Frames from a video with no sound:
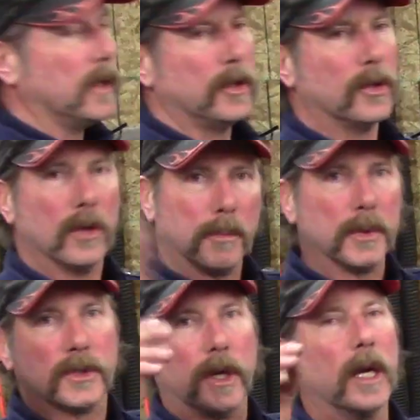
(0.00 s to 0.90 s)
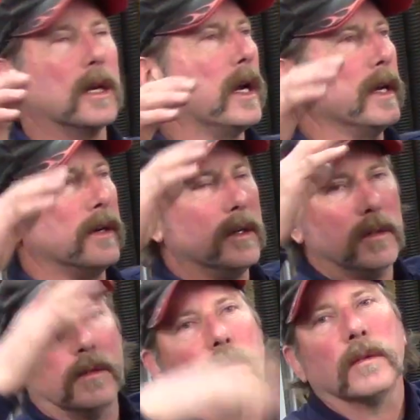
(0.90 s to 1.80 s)
and you go to put your headliner
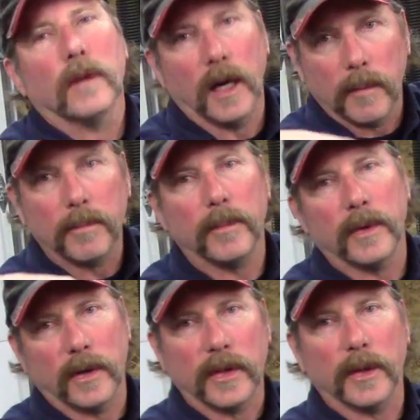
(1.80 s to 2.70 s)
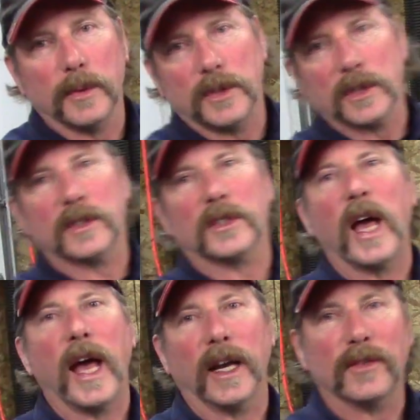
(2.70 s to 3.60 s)
up, they would just
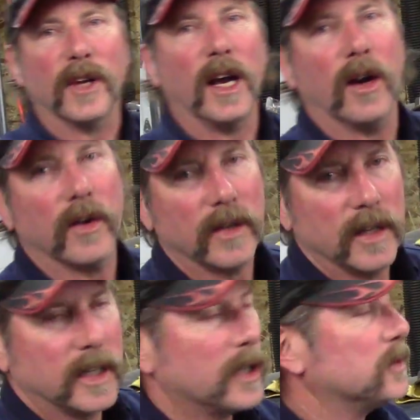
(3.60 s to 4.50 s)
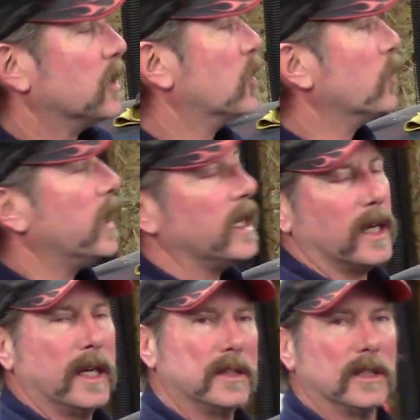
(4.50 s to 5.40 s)
sag down. It was a great
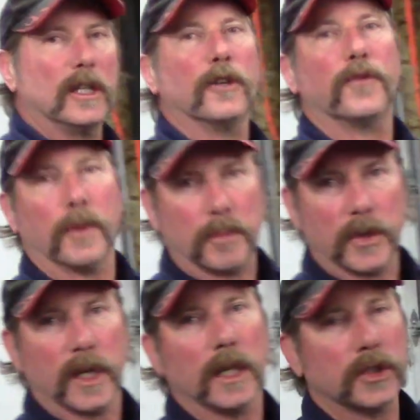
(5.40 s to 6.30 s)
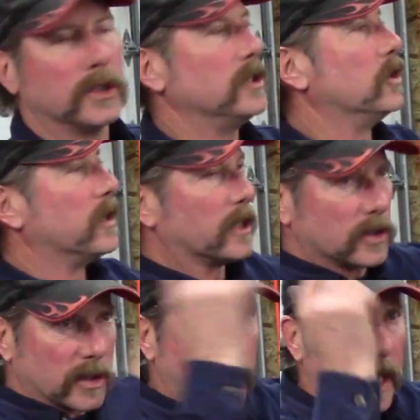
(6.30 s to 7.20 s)
idea for production. They could
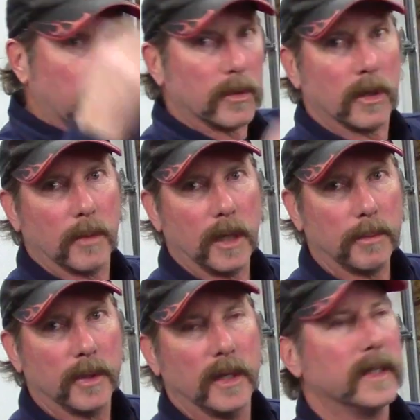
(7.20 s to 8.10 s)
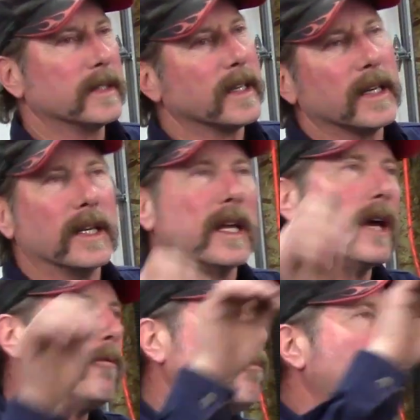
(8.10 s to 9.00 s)
just hammer them up. They didn't
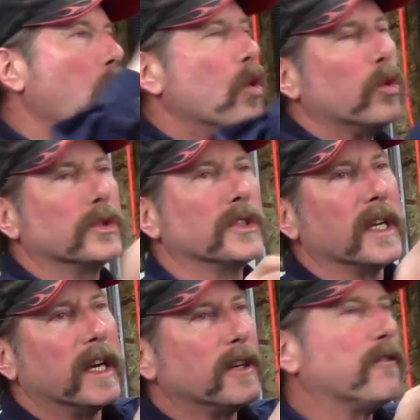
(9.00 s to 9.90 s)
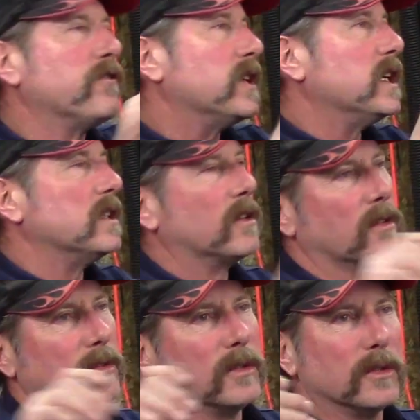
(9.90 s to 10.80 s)
have bows you had to feed
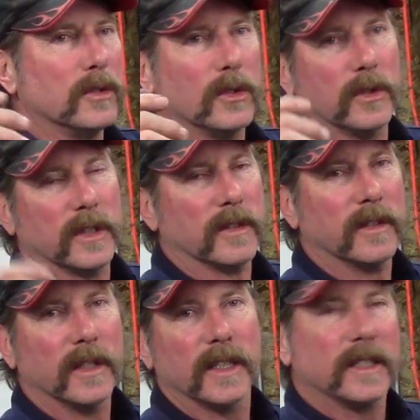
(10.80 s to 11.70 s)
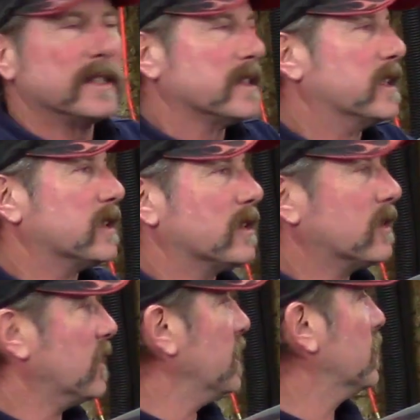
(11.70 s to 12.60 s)
through and get the thing